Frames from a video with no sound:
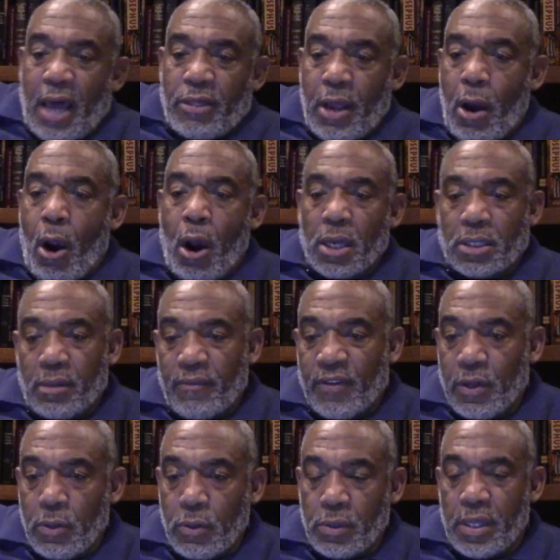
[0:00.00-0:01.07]
Now, there are some
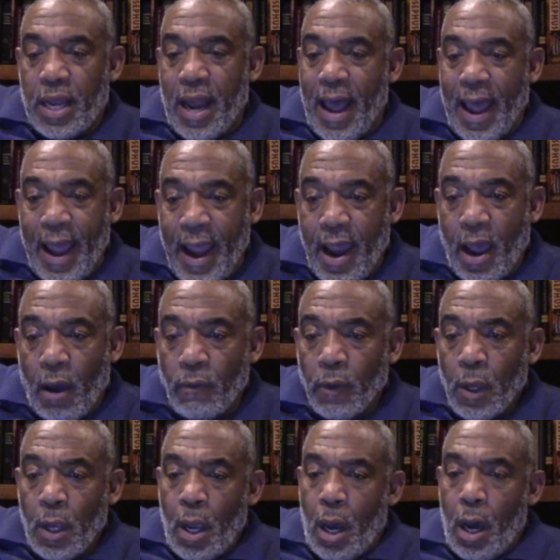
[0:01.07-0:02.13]
views that I have,
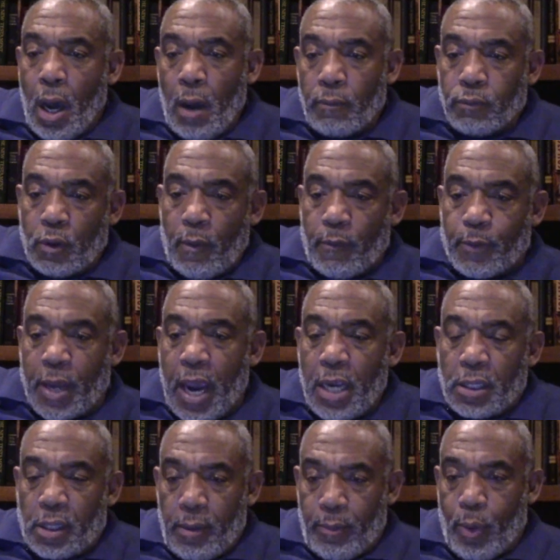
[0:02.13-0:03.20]

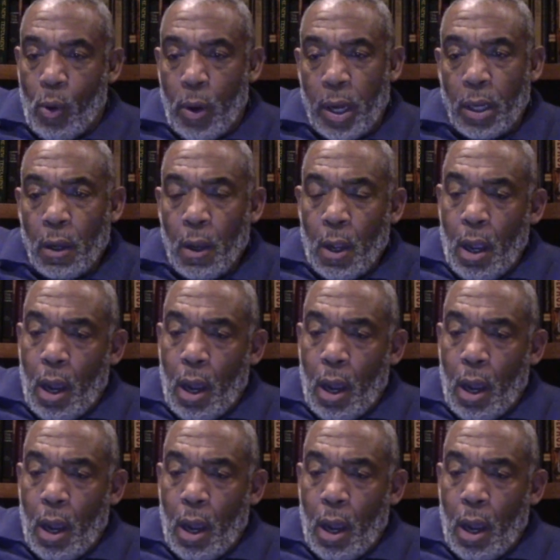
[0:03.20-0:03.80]
case in point,